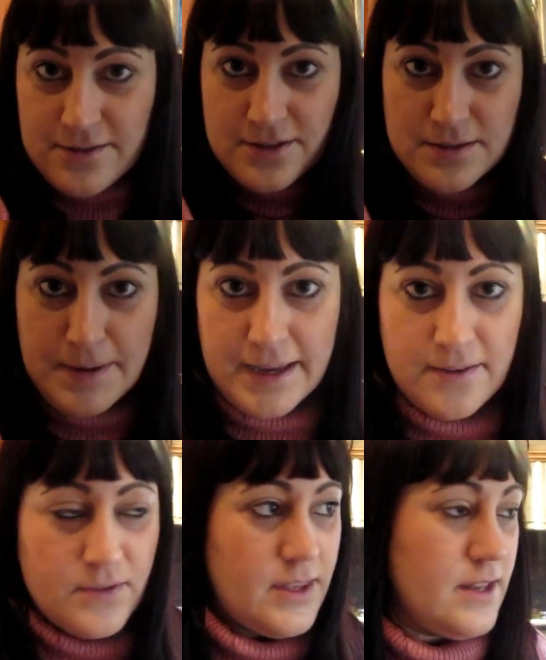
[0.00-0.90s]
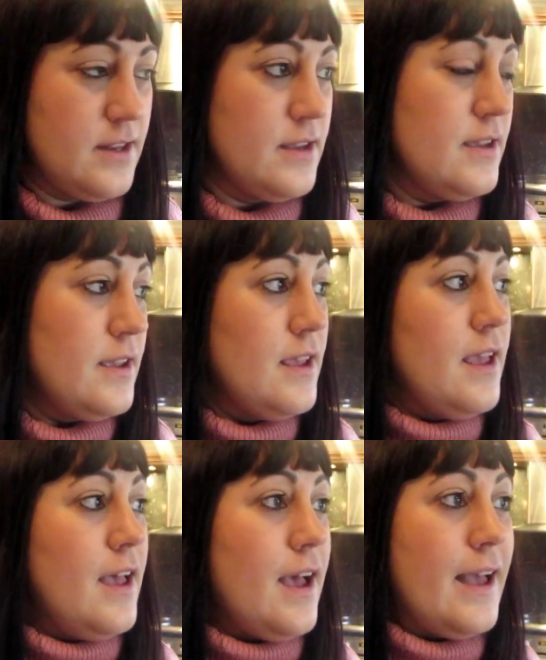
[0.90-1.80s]
Just smack everything.
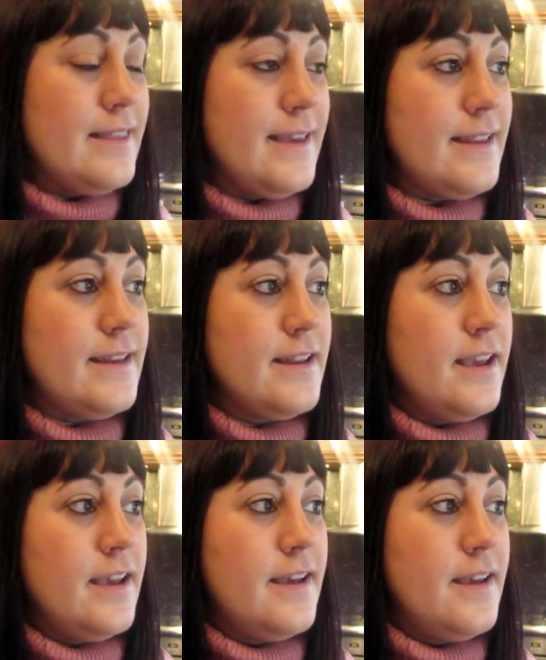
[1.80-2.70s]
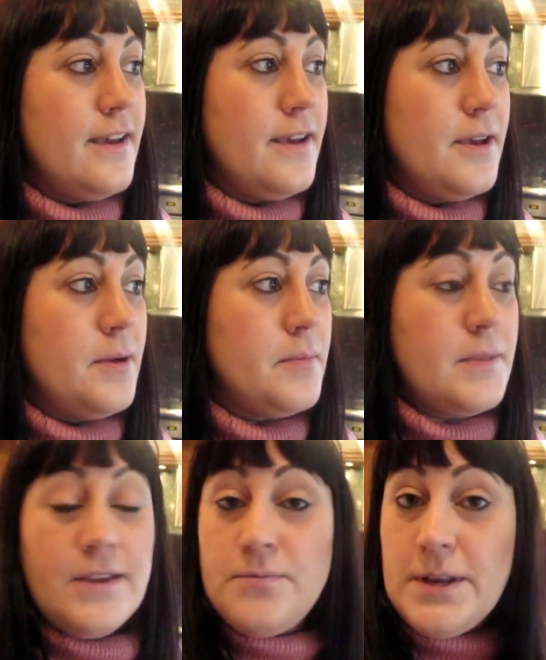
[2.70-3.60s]
And
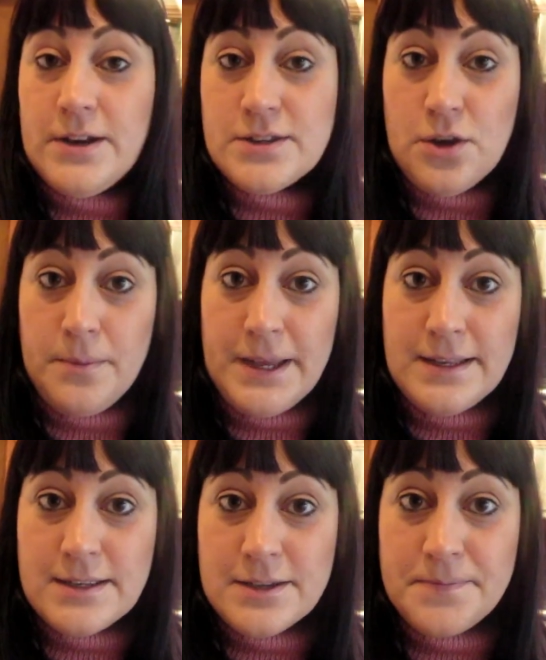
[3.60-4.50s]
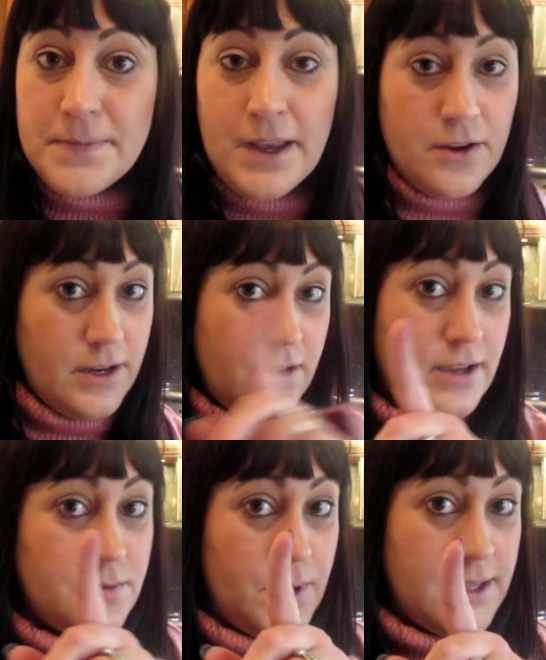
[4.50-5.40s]
then leave me a nice comment. Only
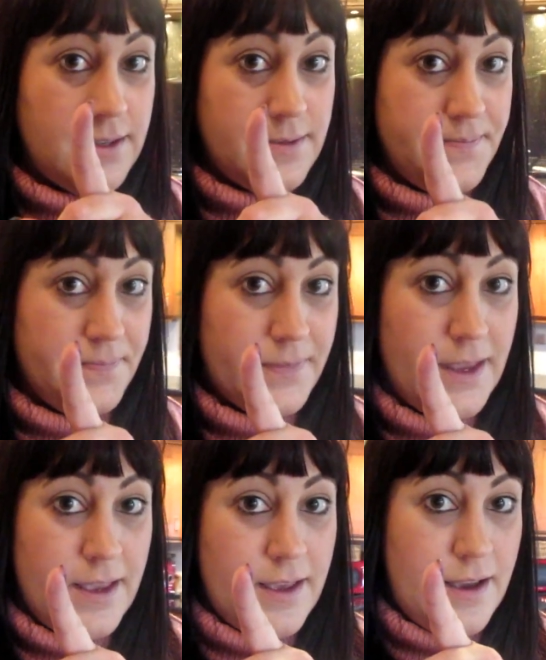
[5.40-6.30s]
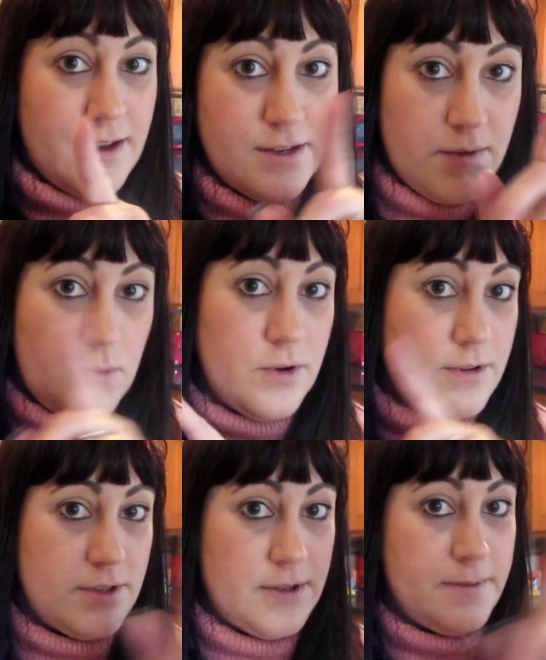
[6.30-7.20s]
nice ones. I don't
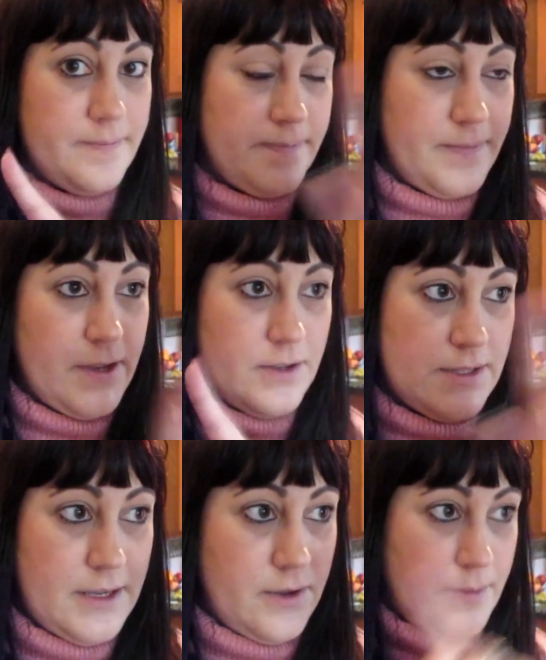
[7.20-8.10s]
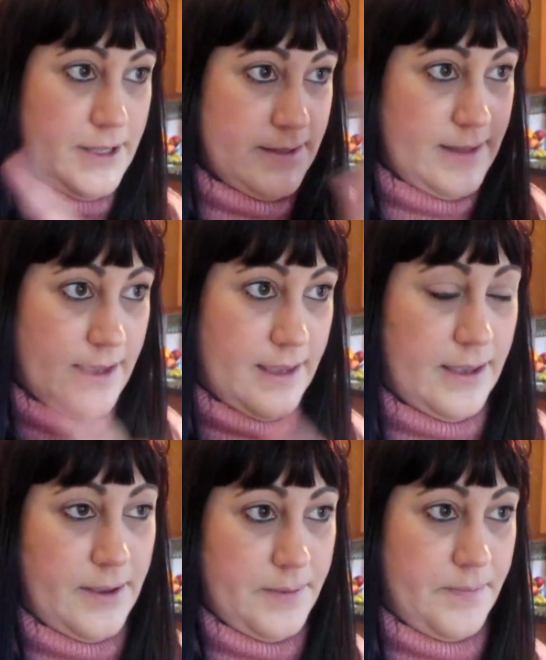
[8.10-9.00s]
want nasty comments, thank
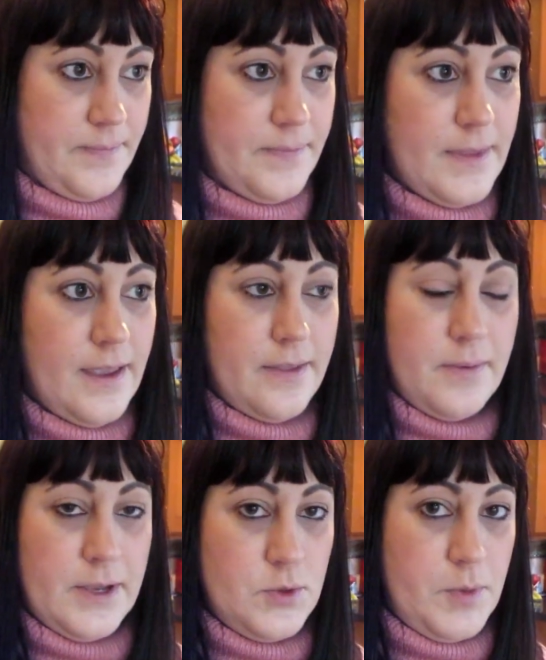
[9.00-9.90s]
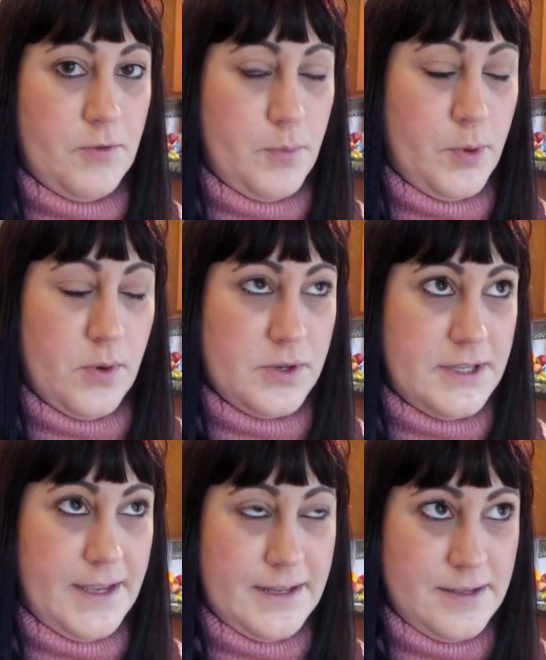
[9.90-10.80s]
you. Or I should be reported.